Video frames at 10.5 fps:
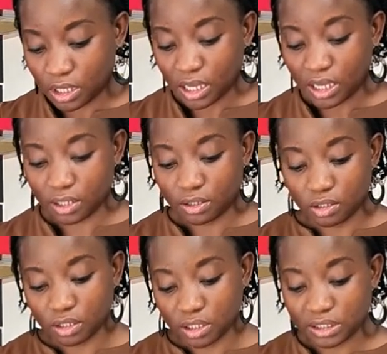And
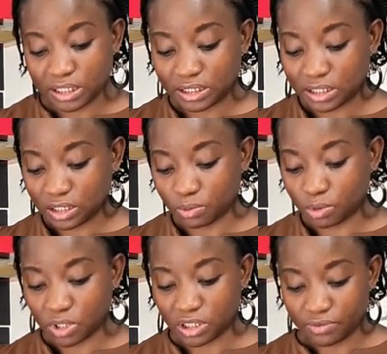you can season it with
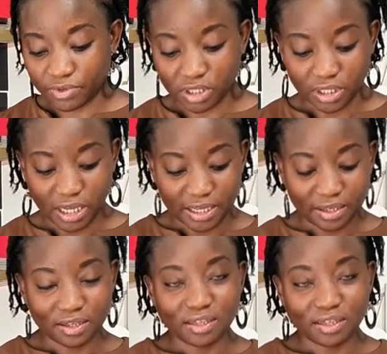whatever you like.